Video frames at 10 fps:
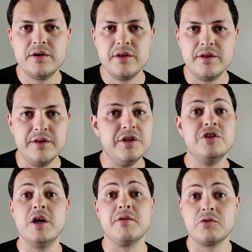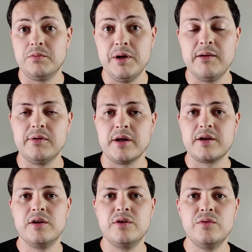the general
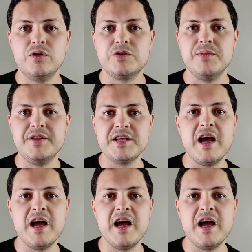public, which means